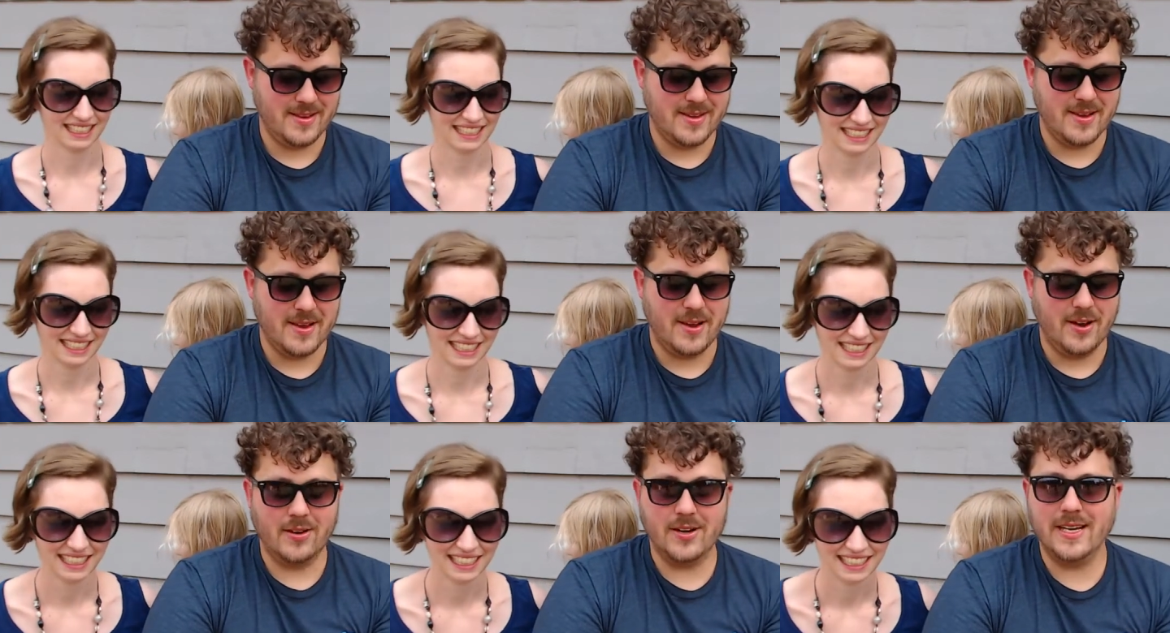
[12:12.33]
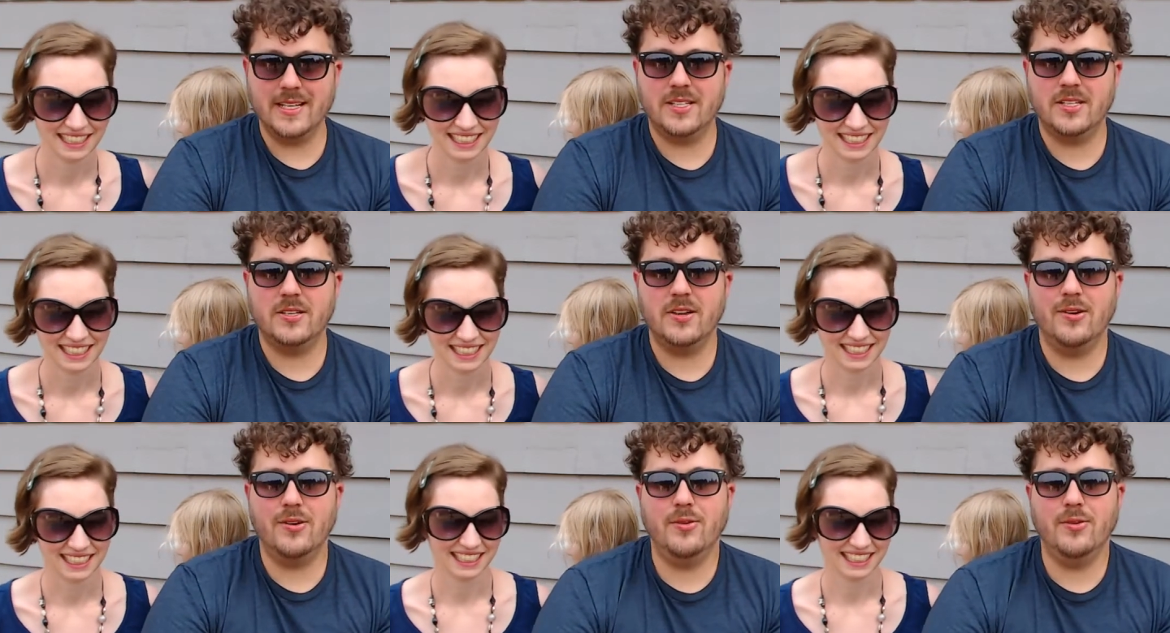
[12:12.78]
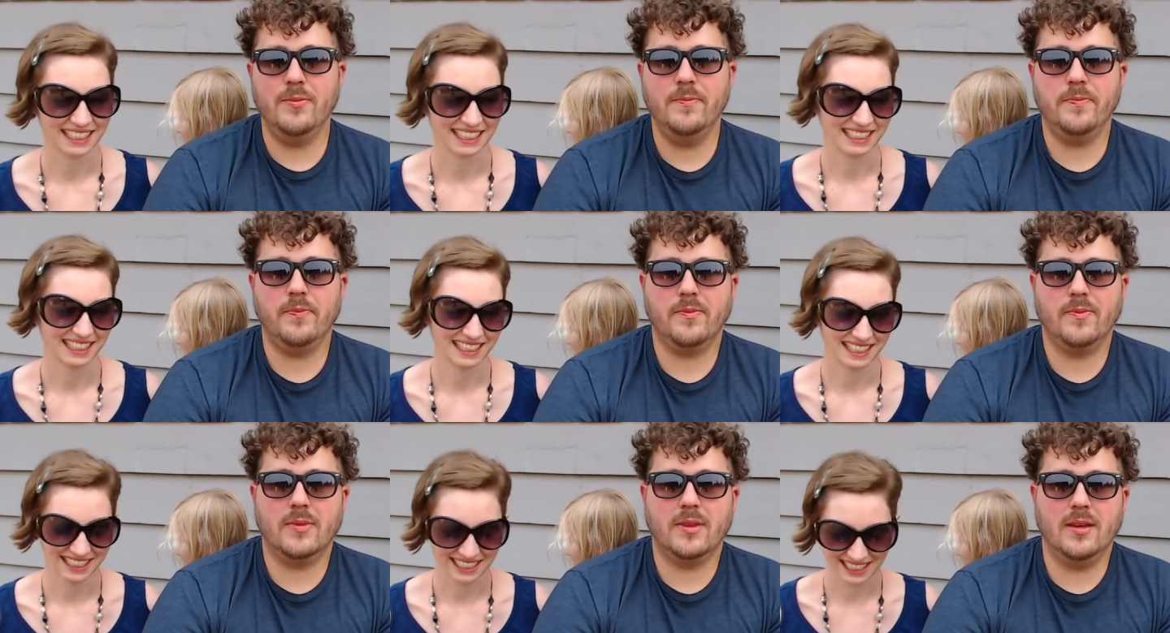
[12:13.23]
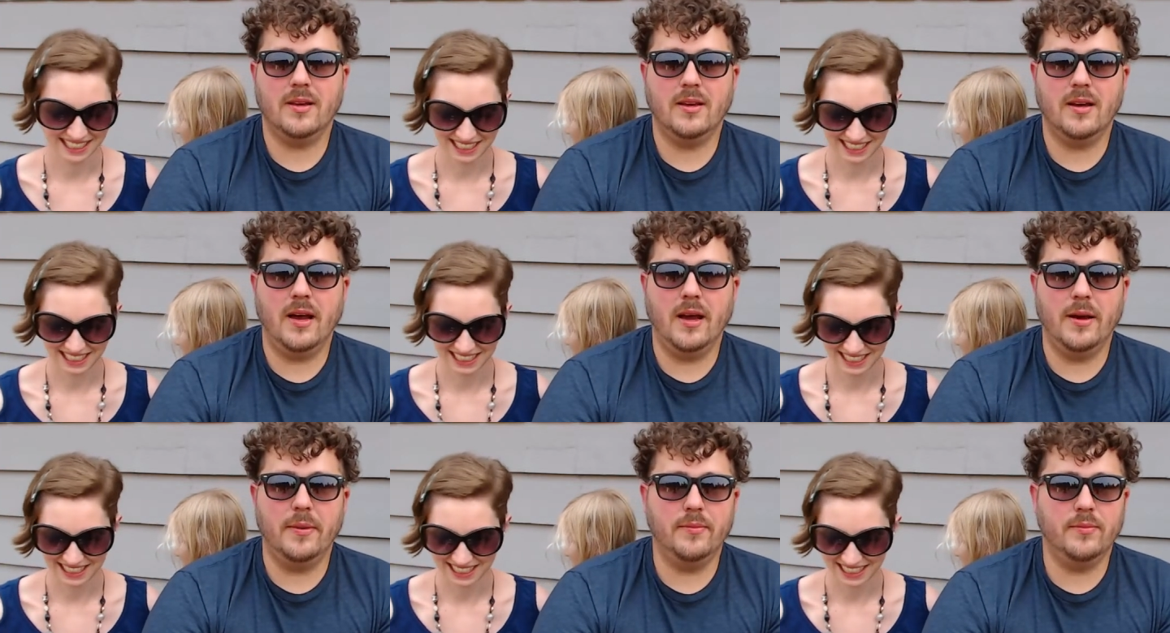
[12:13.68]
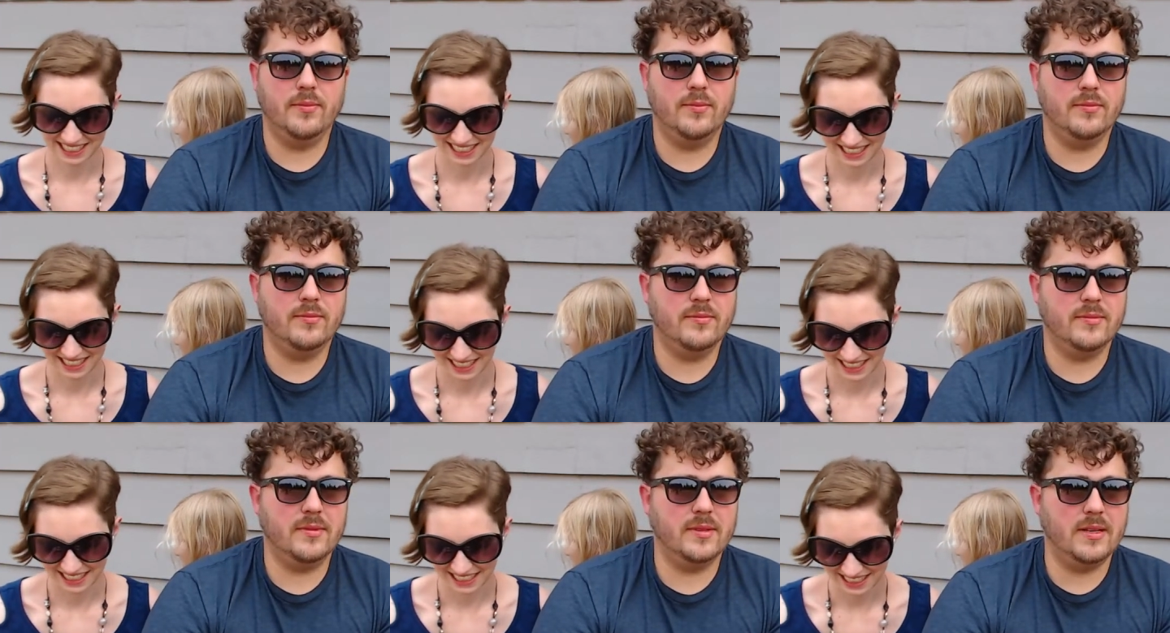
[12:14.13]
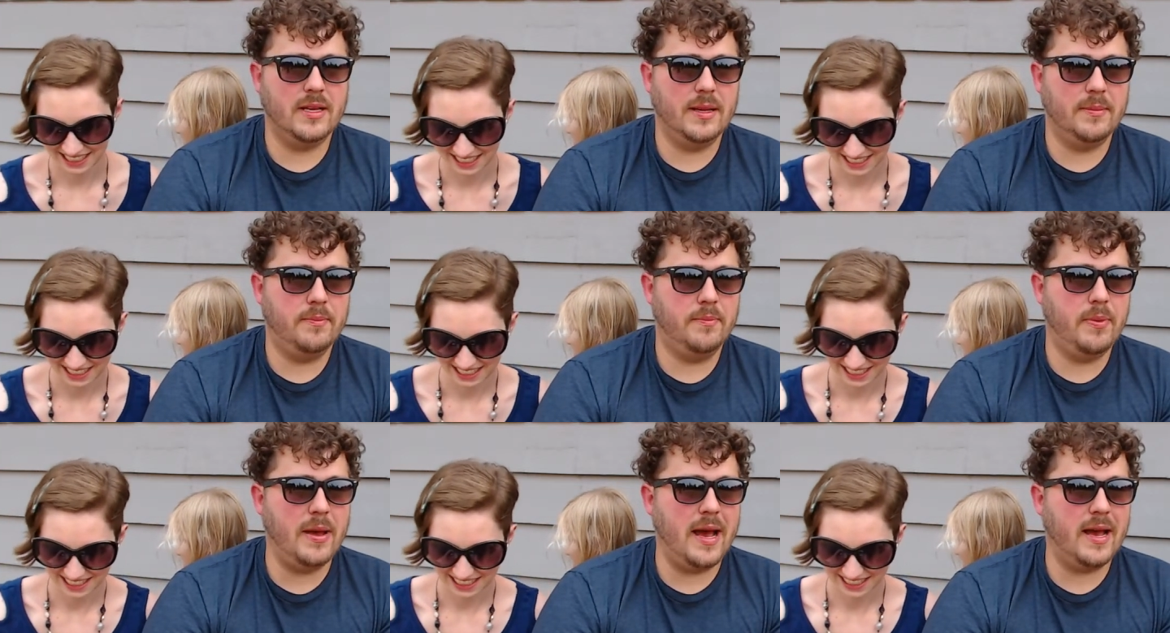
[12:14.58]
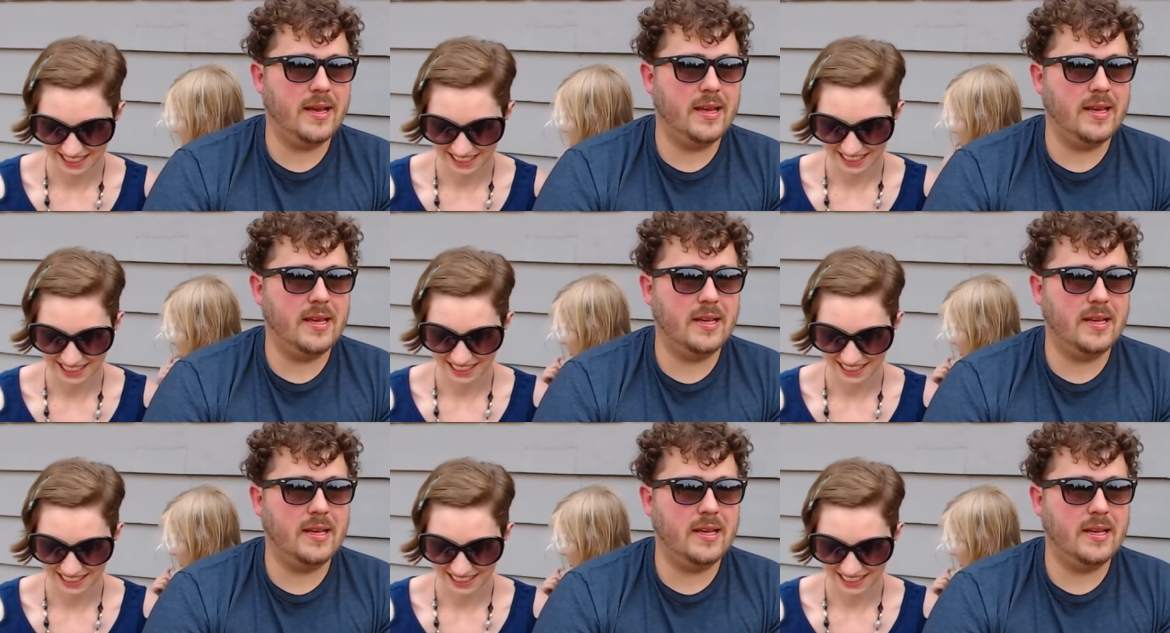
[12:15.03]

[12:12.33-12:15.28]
Speaker 1: All right. So. Um, back